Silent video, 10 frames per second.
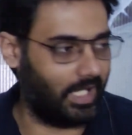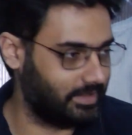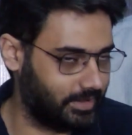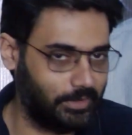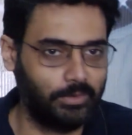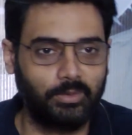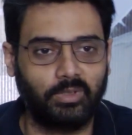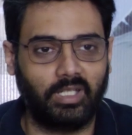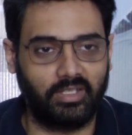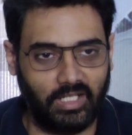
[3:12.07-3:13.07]
and Sidhu,
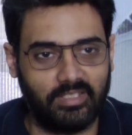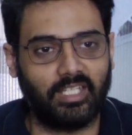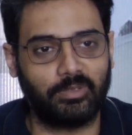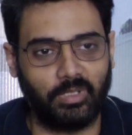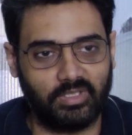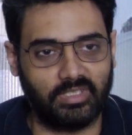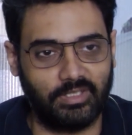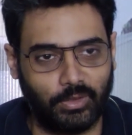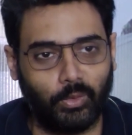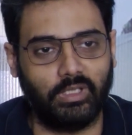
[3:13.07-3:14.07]
Renaissance Pictures
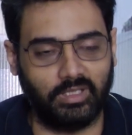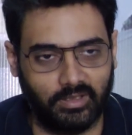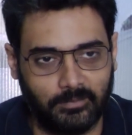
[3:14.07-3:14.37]
and Sony